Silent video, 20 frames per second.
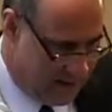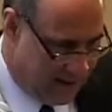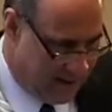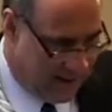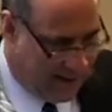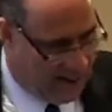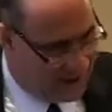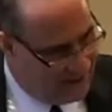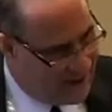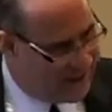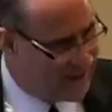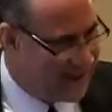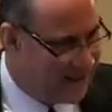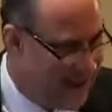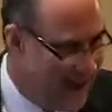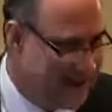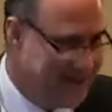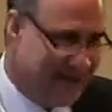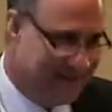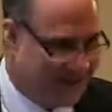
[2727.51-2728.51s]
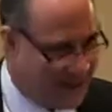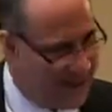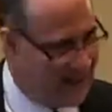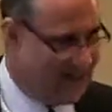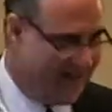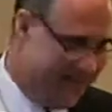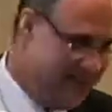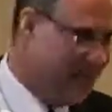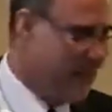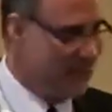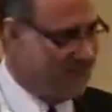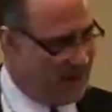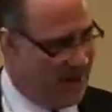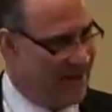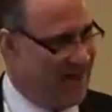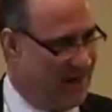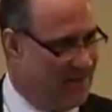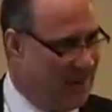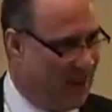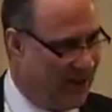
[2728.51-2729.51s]
and I recognize I'm kind of doing
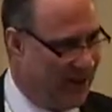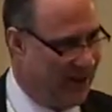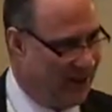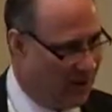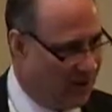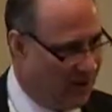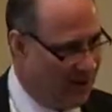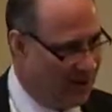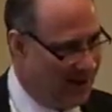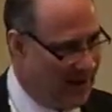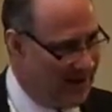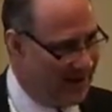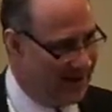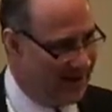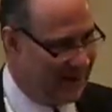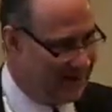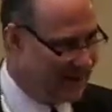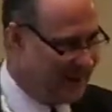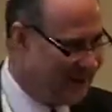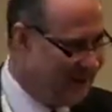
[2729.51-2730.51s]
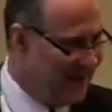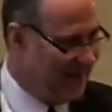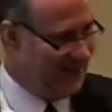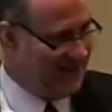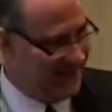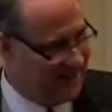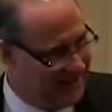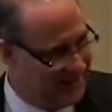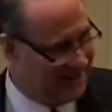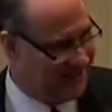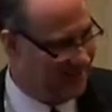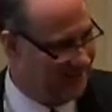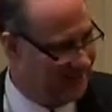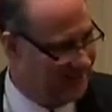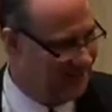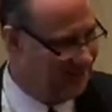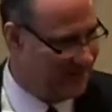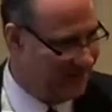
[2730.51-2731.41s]
Monday morning quarterbacking because it's easy to